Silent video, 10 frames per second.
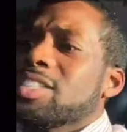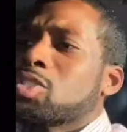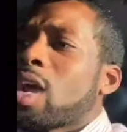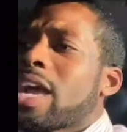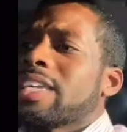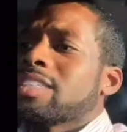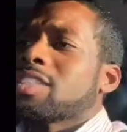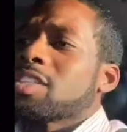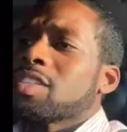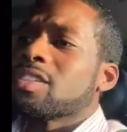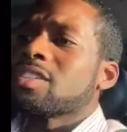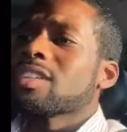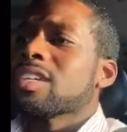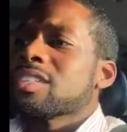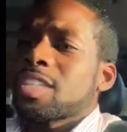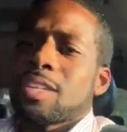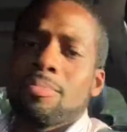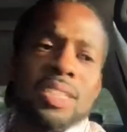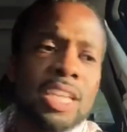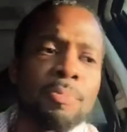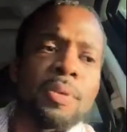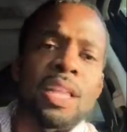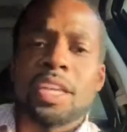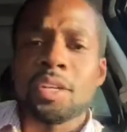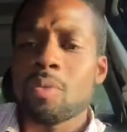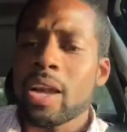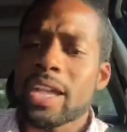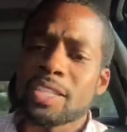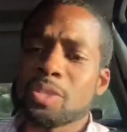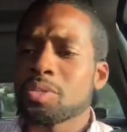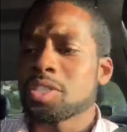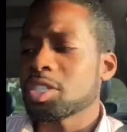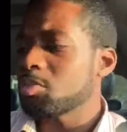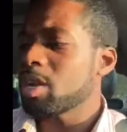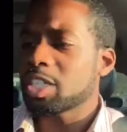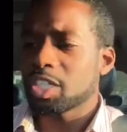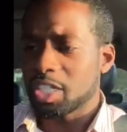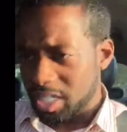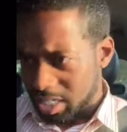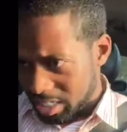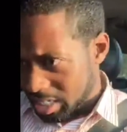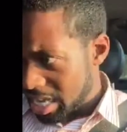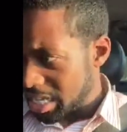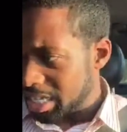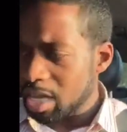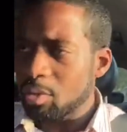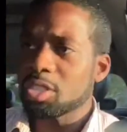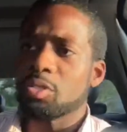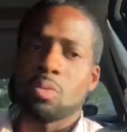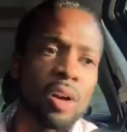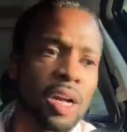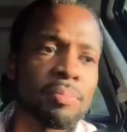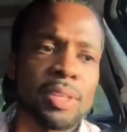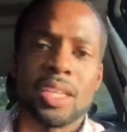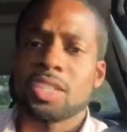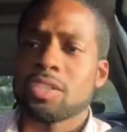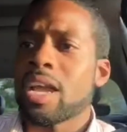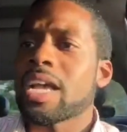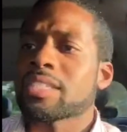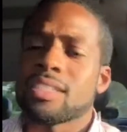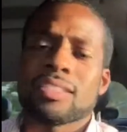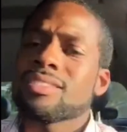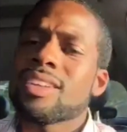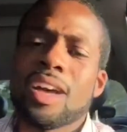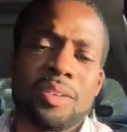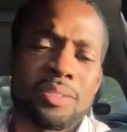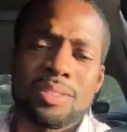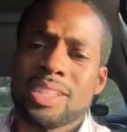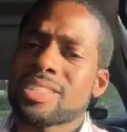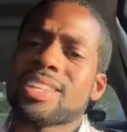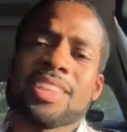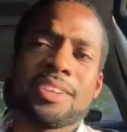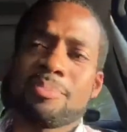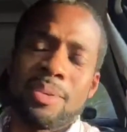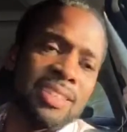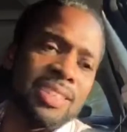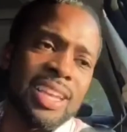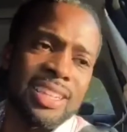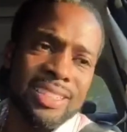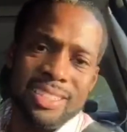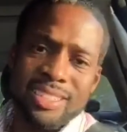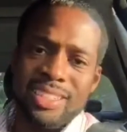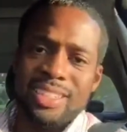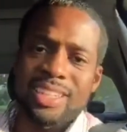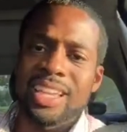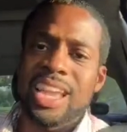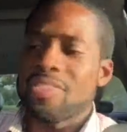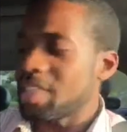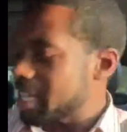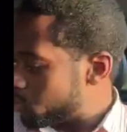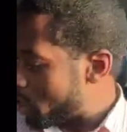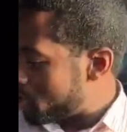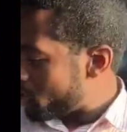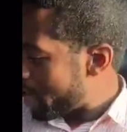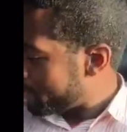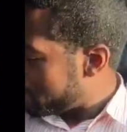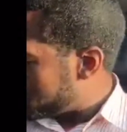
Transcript: trying to manipulate your way into a situation and get what you want because you're asking. No, it's nothing about that. And that's why you have to